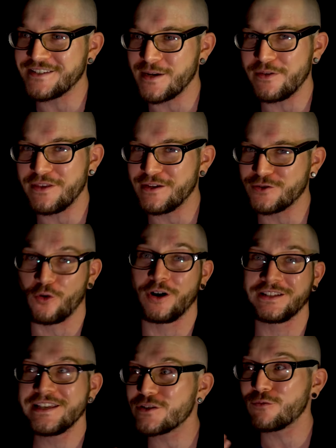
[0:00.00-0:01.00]
some of these, or
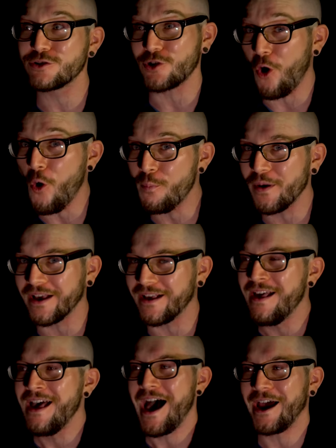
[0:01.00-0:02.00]
at least was hoping.
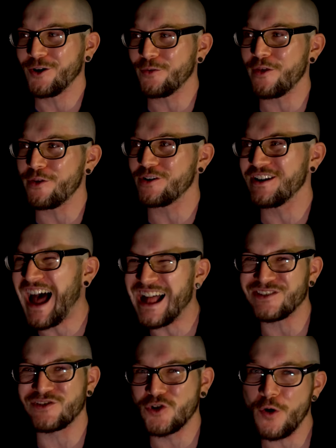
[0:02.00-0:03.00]
I know that they're not
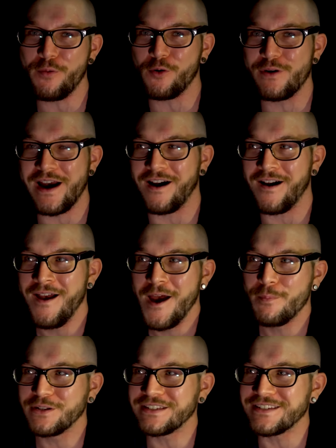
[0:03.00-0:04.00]
super rare,
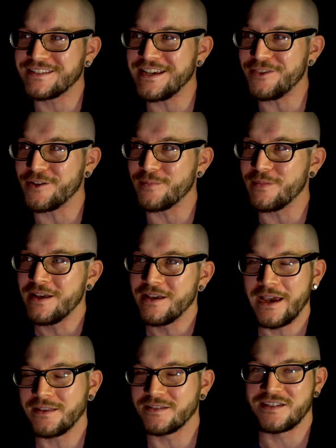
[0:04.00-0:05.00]
but to see them
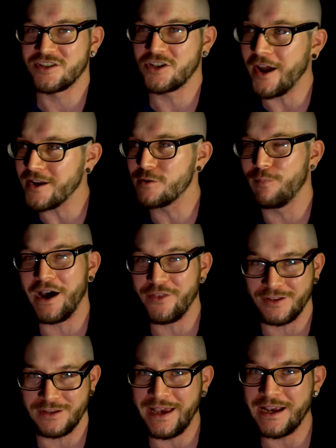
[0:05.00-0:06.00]
and stunned by
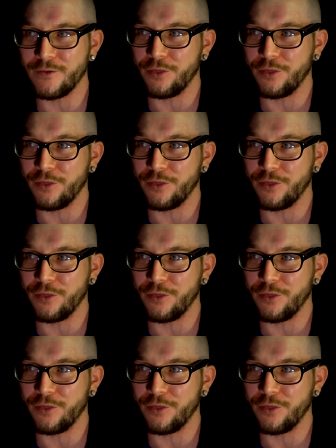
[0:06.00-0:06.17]
the light,